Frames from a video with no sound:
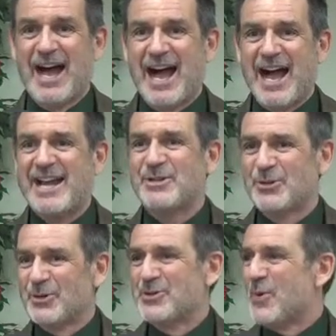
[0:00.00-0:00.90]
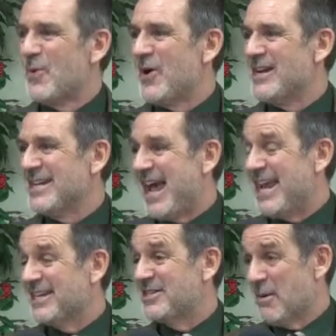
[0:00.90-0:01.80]
I sure don't want
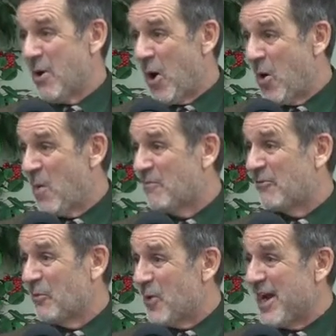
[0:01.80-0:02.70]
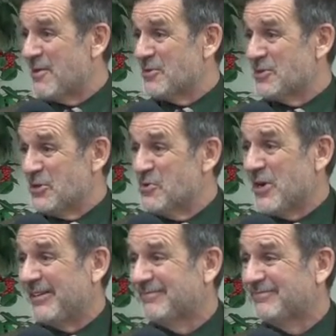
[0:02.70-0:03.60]
dad to come home for what I was doing.